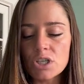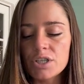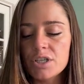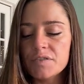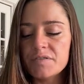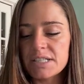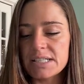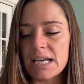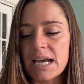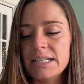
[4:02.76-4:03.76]
you've
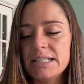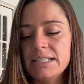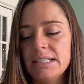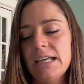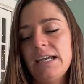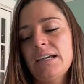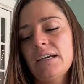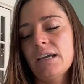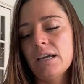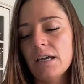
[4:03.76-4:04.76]
decided like